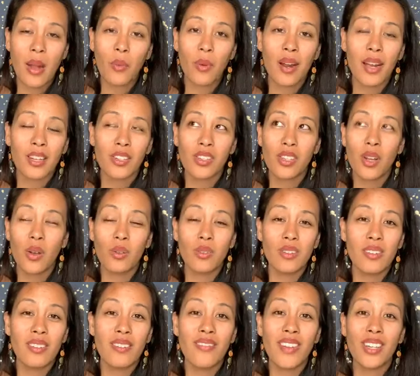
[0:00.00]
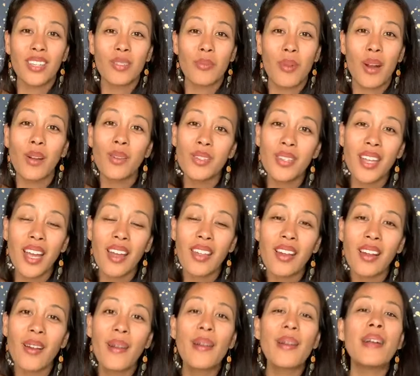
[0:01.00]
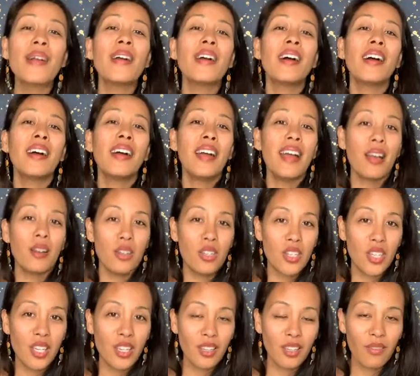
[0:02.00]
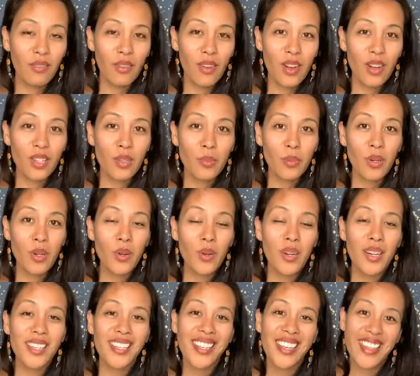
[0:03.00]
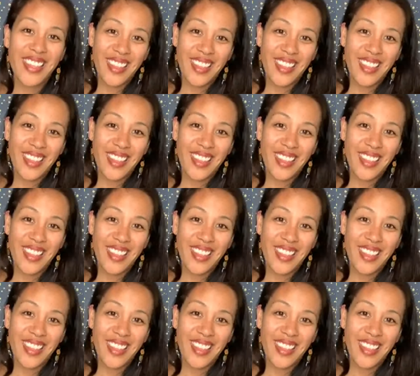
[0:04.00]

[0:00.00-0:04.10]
We're actually hosting an event tomorrow together, Energy Healing for Entrepreneurs.